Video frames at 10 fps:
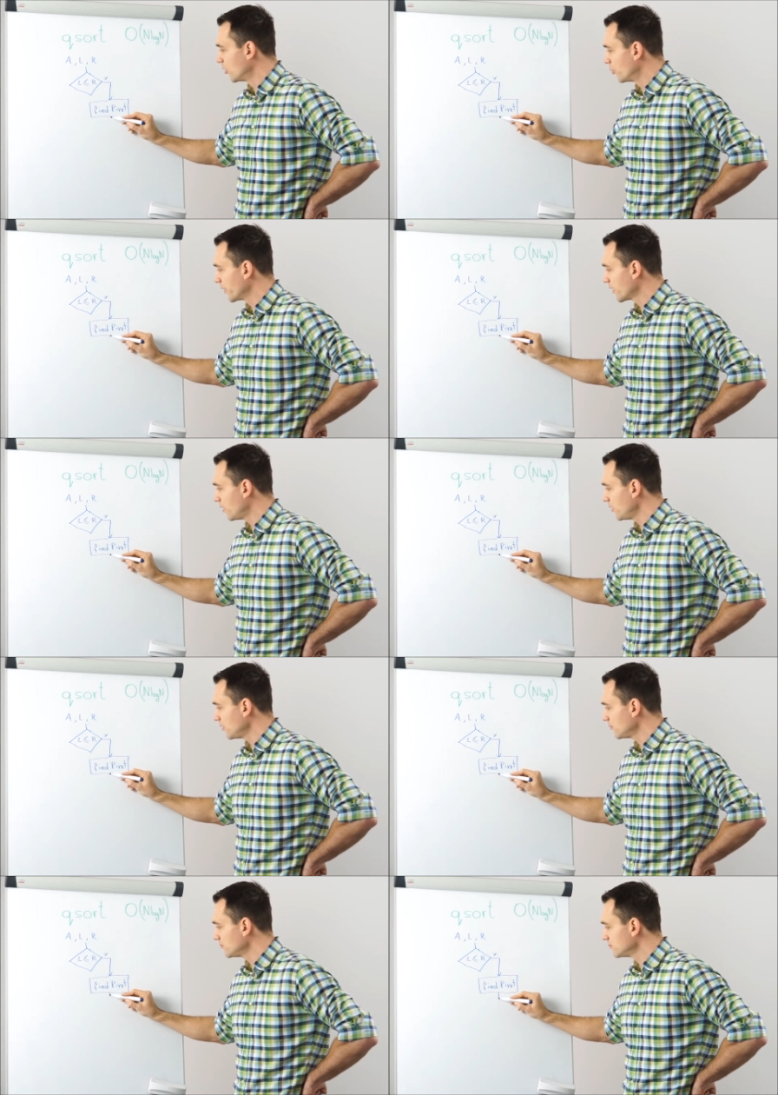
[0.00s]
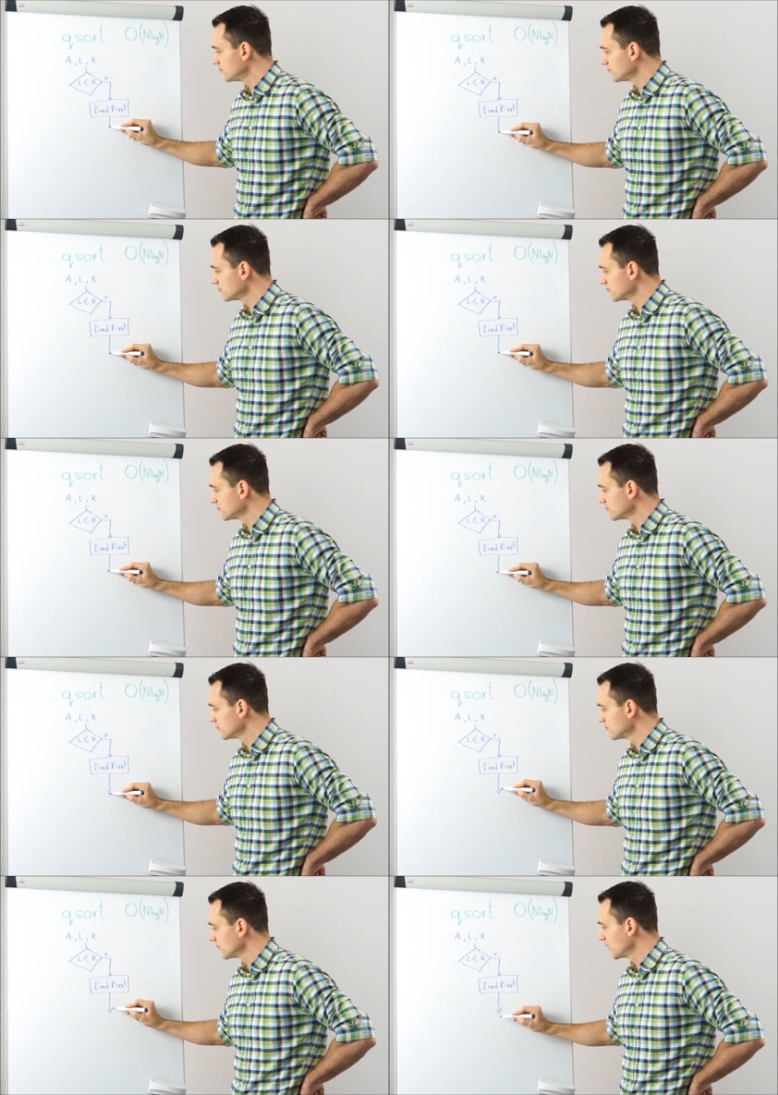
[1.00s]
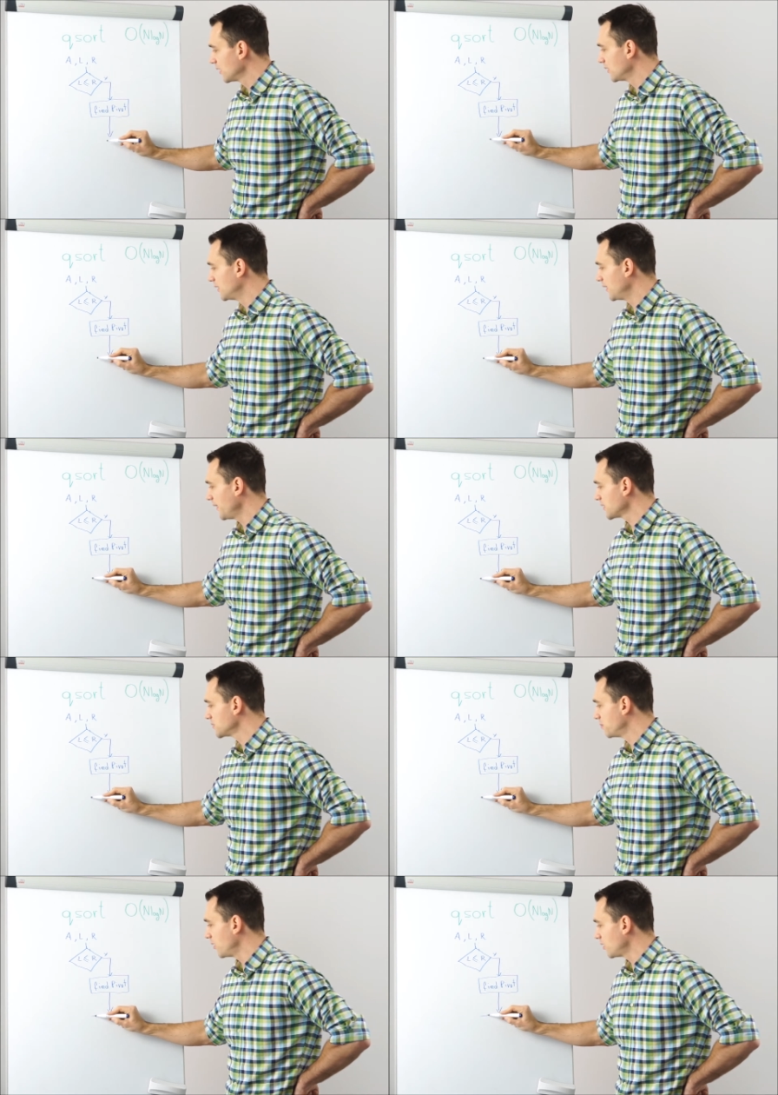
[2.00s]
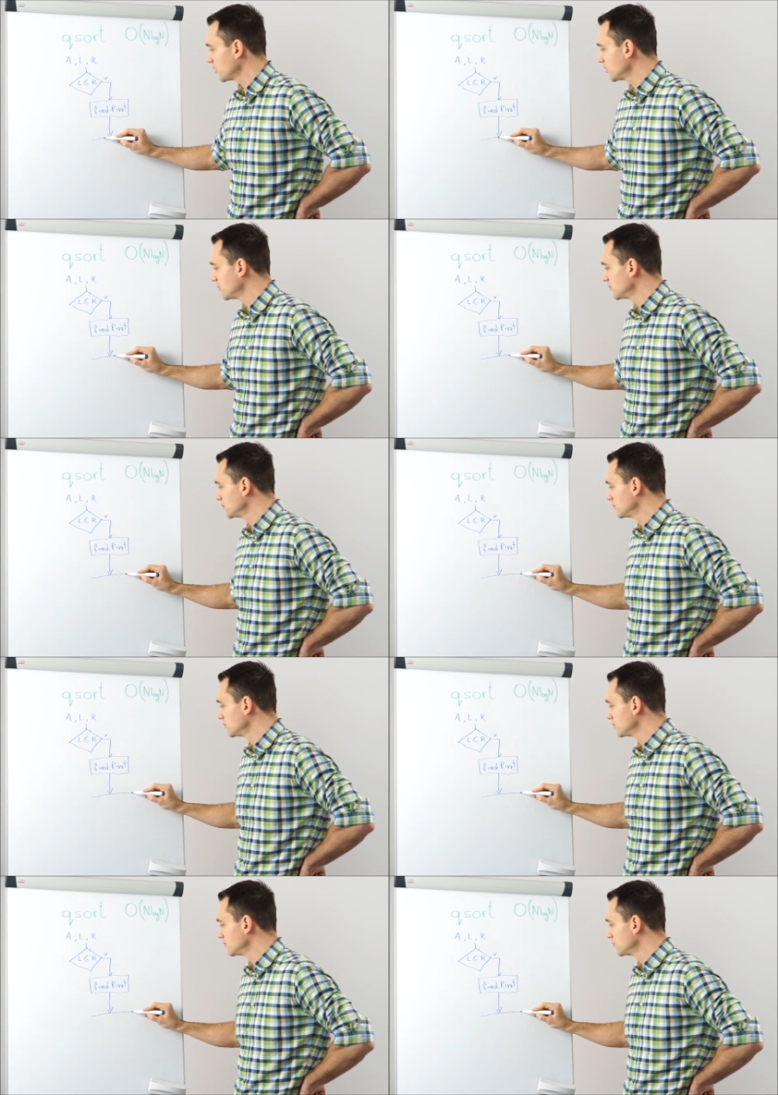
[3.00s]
we call the next block,